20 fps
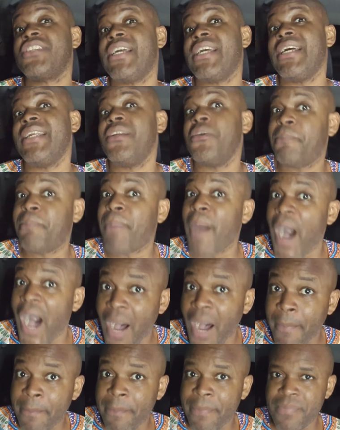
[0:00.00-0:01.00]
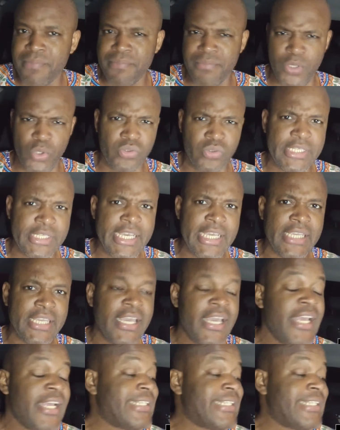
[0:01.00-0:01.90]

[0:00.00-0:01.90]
kind of pop music